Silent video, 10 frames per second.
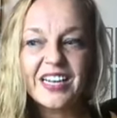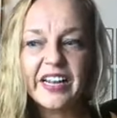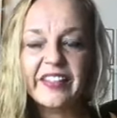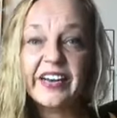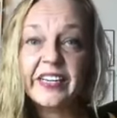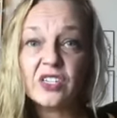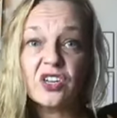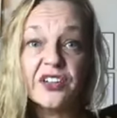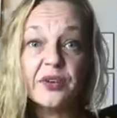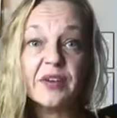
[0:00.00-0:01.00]
and then I
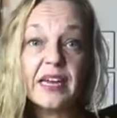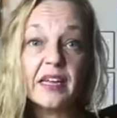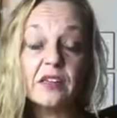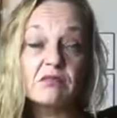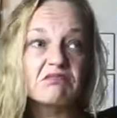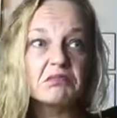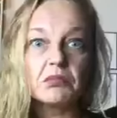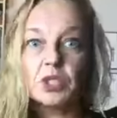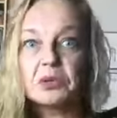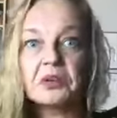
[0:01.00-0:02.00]
saw that we had
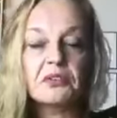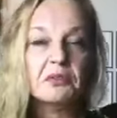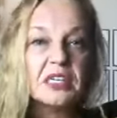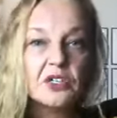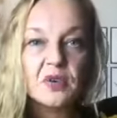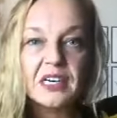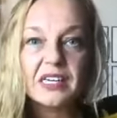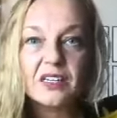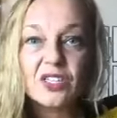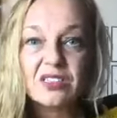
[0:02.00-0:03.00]
2 to 3 joining
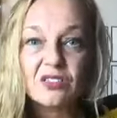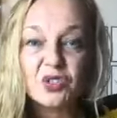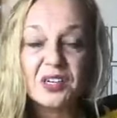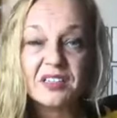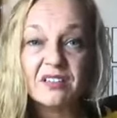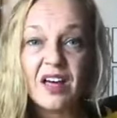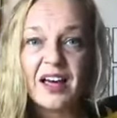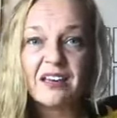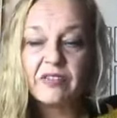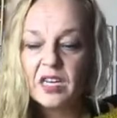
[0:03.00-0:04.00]
us during the live,